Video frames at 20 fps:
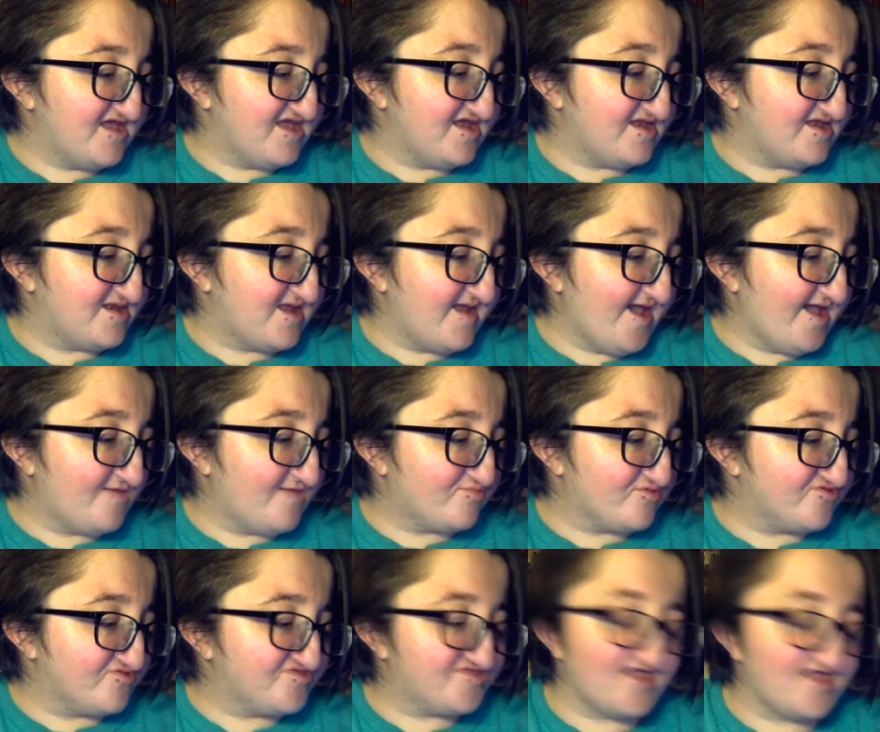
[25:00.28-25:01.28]
and
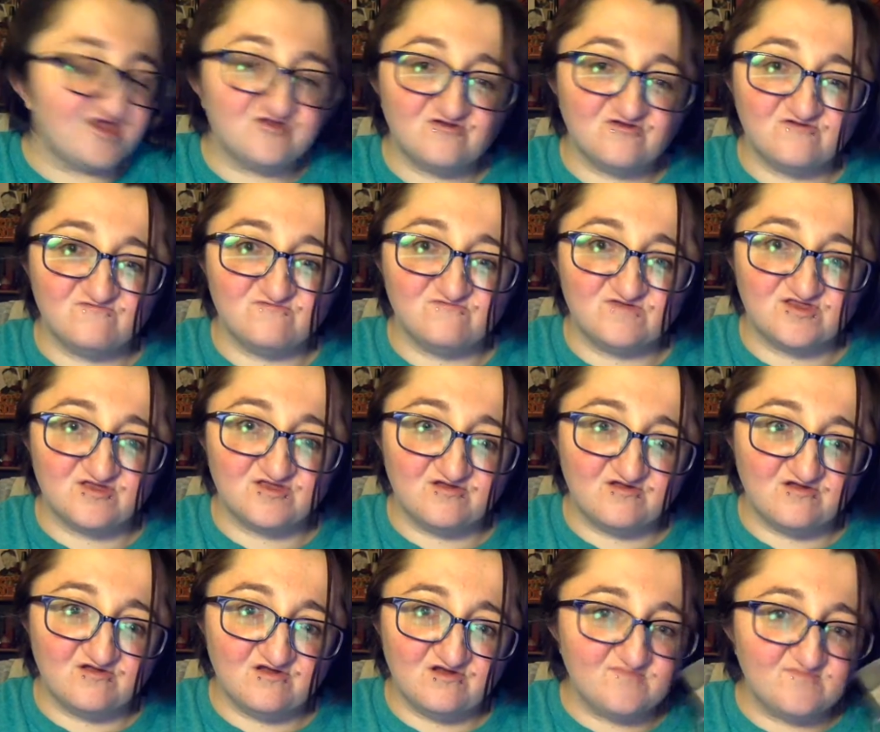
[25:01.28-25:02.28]
apple cider
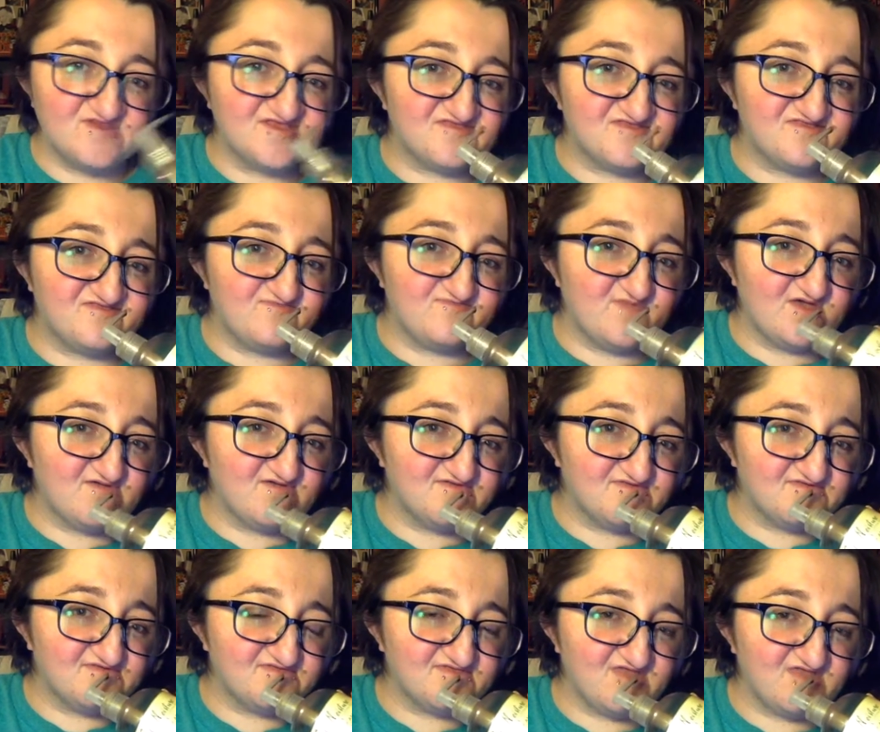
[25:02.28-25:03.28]
vinegar, but it
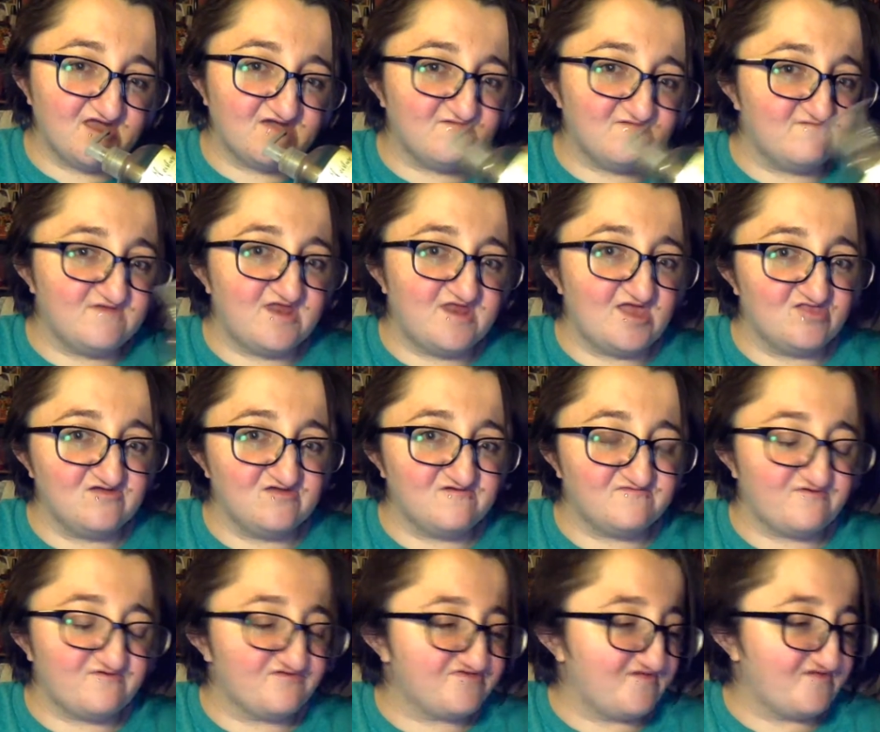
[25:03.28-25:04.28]
smells like vanilla
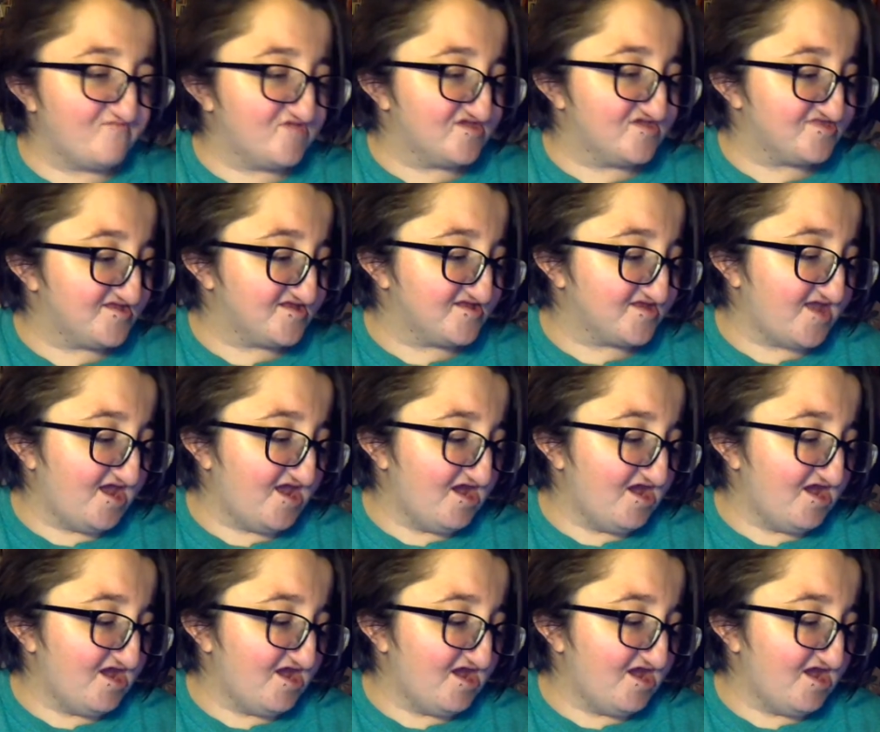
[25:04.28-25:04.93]
for some reason.